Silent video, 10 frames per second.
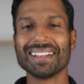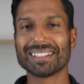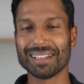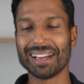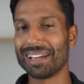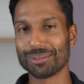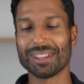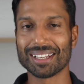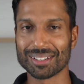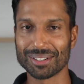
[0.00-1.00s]

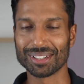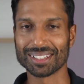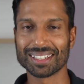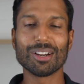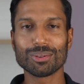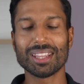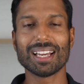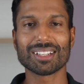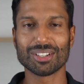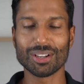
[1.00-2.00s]
$100,000.
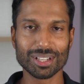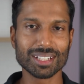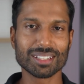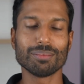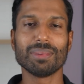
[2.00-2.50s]
$100,000